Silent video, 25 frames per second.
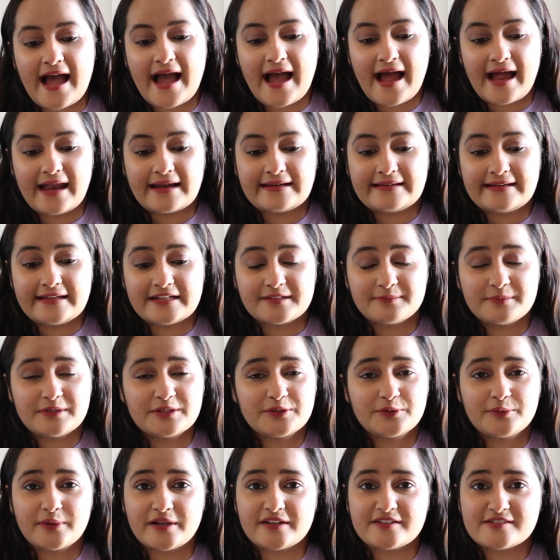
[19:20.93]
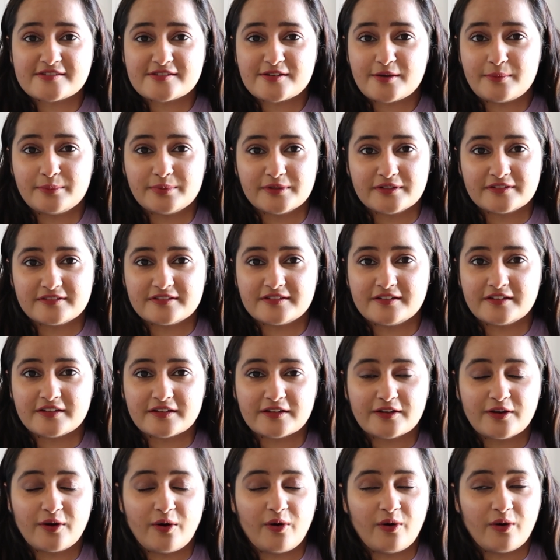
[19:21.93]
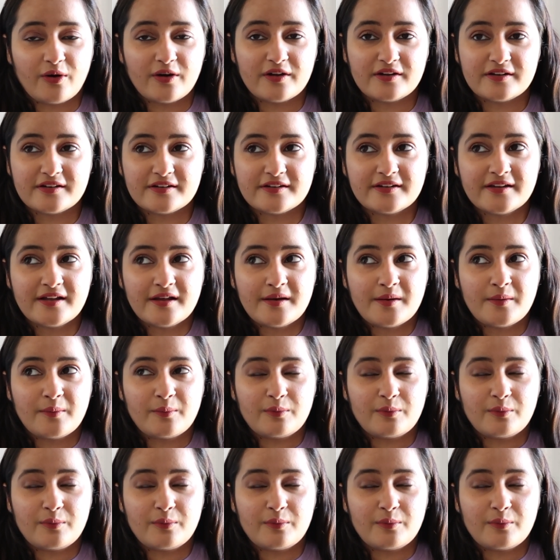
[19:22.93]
and let me know when is your birthday, or